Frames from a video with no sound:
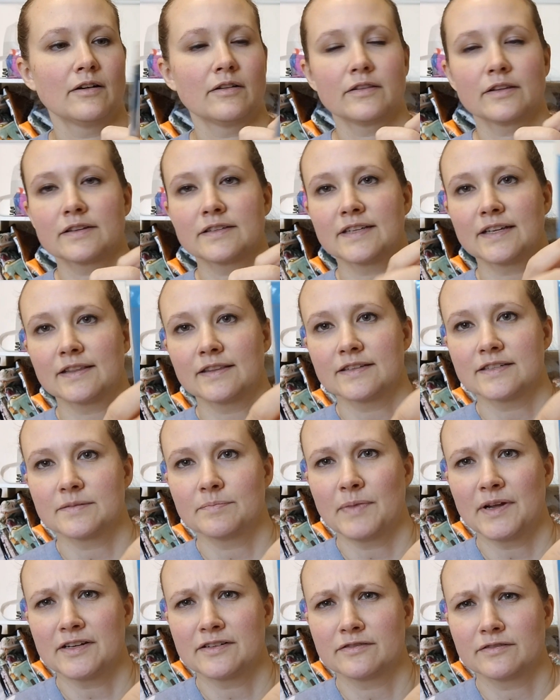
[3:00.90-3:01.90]
it looks like the
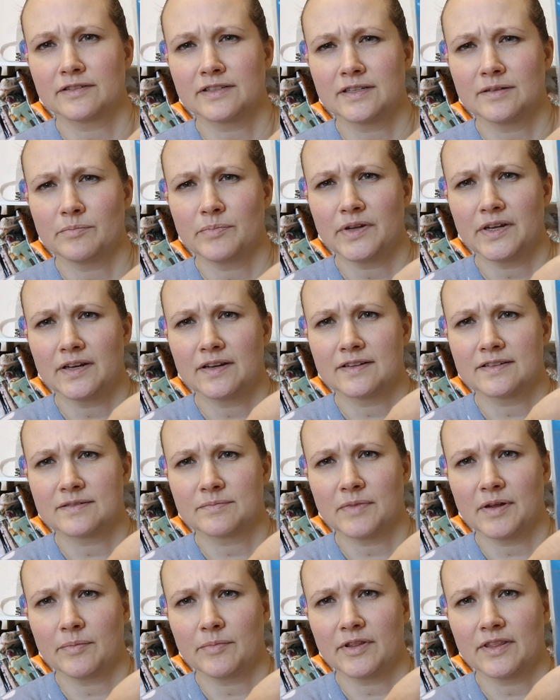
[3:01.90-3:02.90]
specialty bead
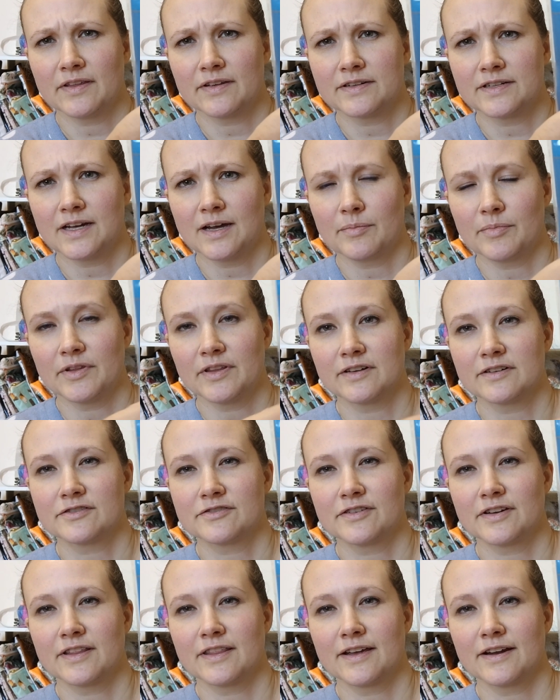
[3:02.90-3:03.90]
is maybe the top of the
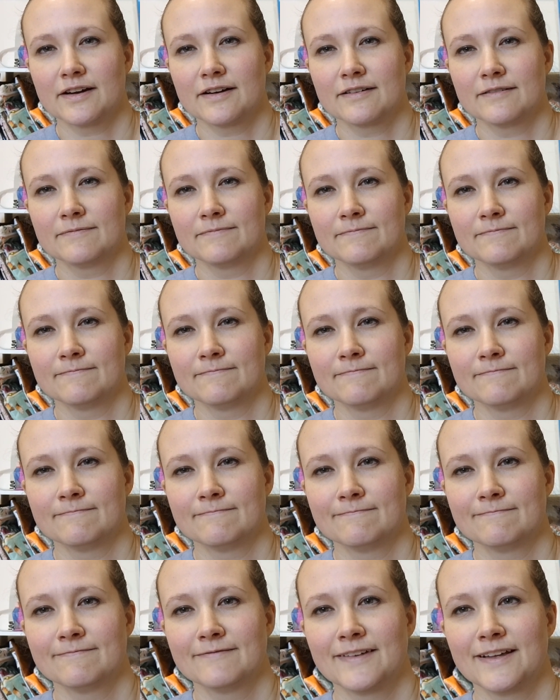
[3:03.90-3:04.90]
tree there.
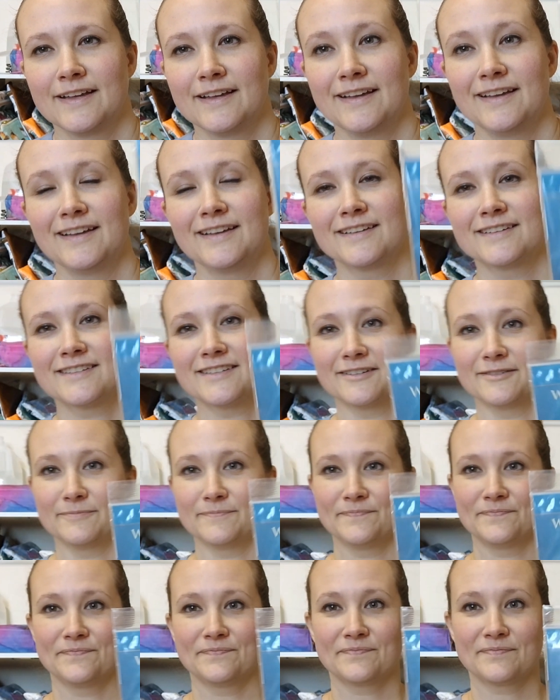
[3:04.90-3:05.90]
So
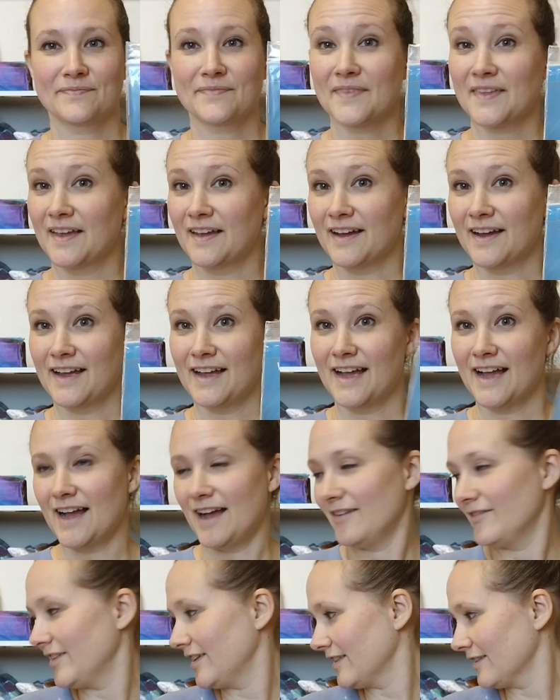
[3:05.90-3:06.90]
I
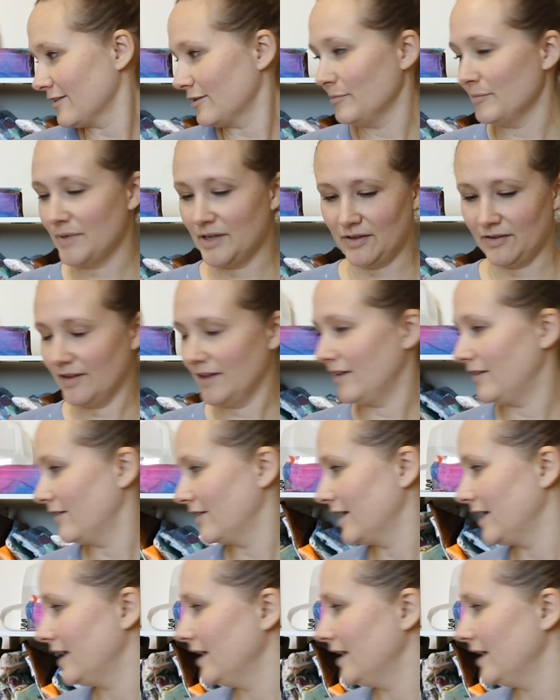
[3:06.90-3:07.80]
have a little Mill Hill